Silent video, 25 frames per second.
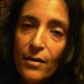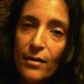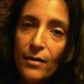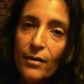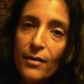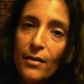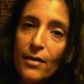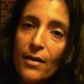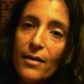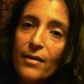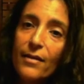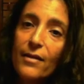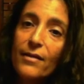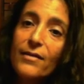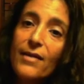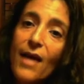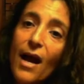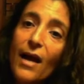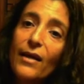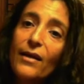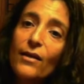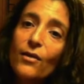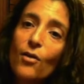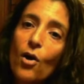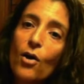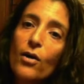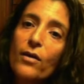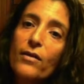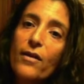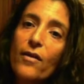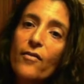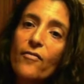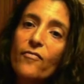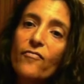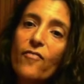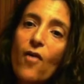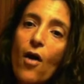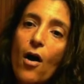The dialogue
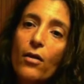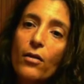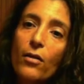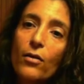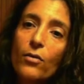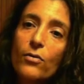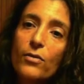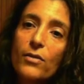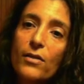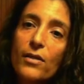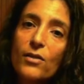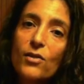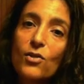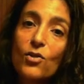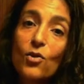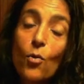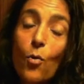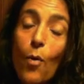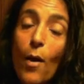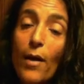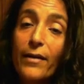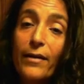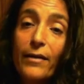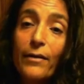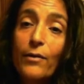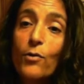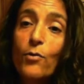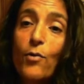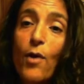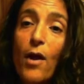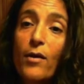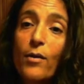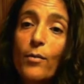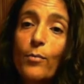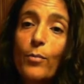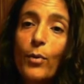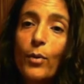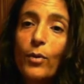that follows is quite
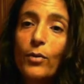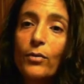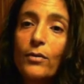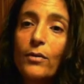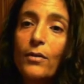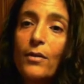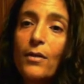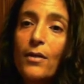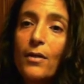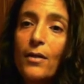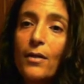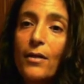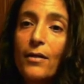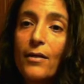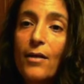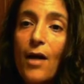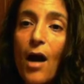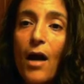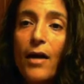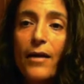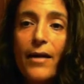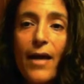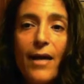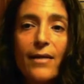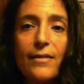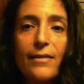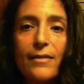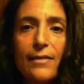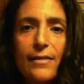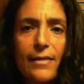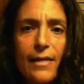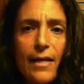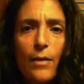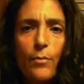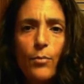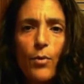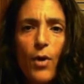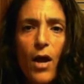incredible. God asks
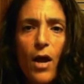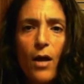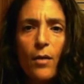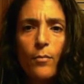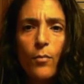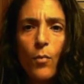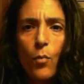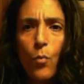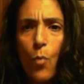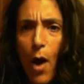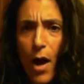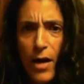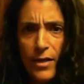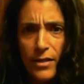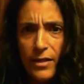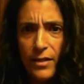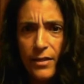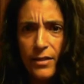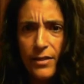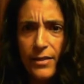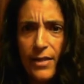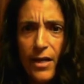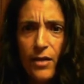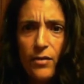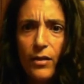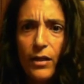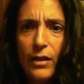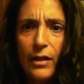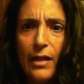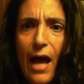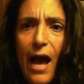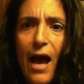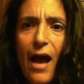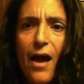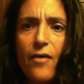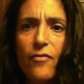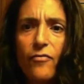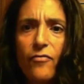Abraham, "Why did Sarah
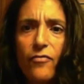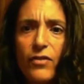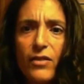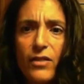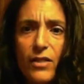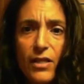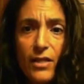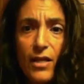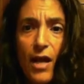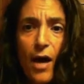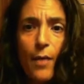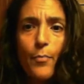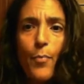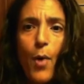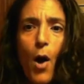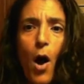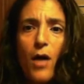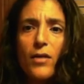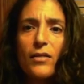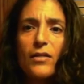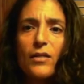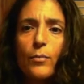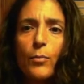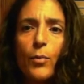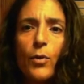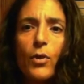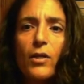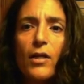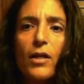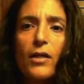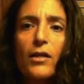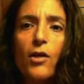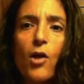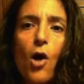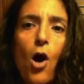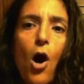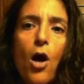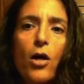laugh? Is it not possible that
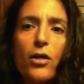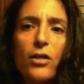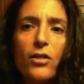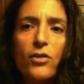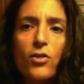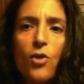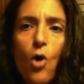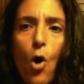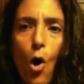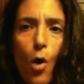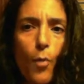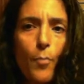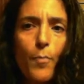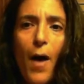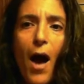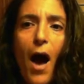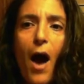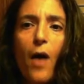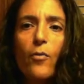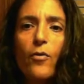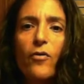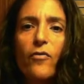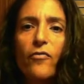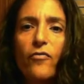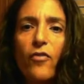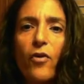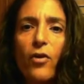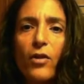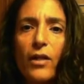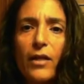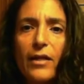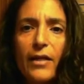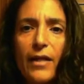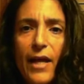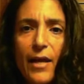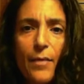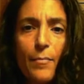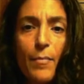God is all-powerful and
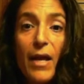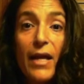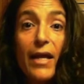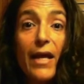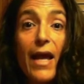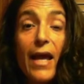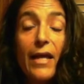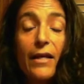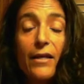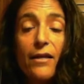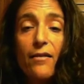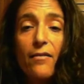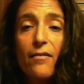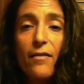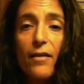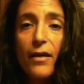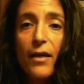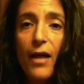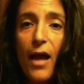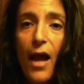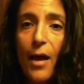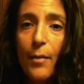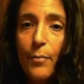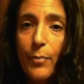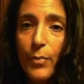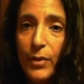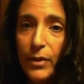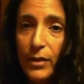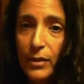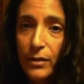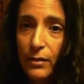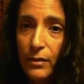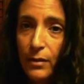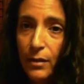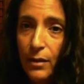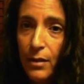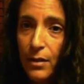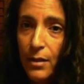can make anything happen?"
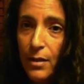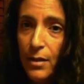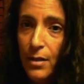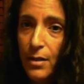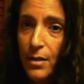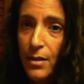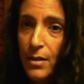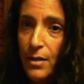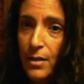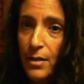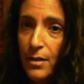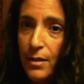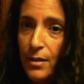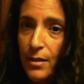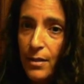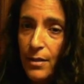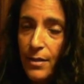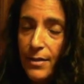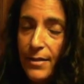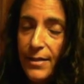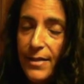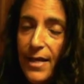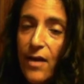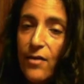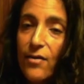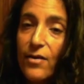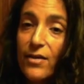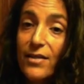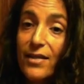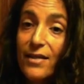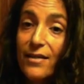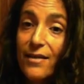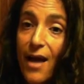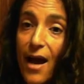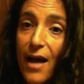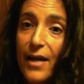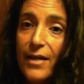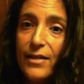Sarah
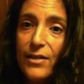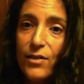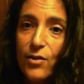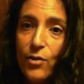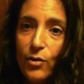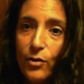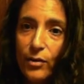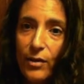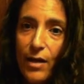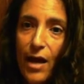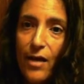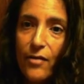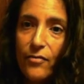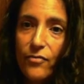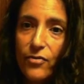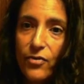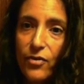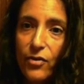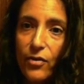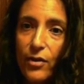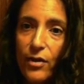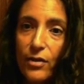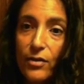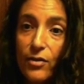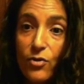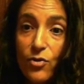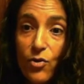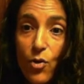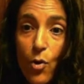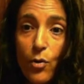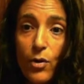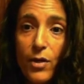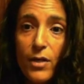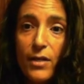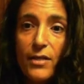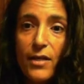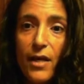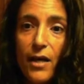denies her laughter, and the
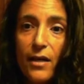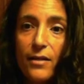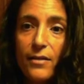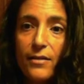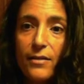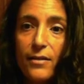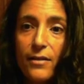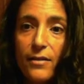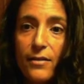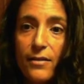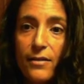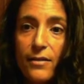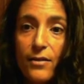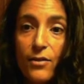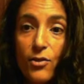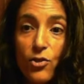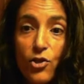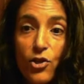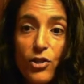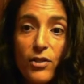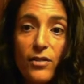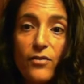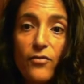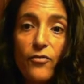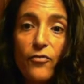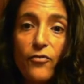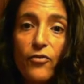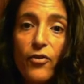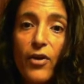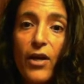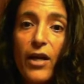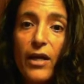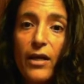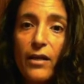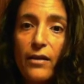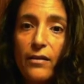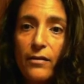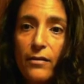Torah tells us that she's afraid.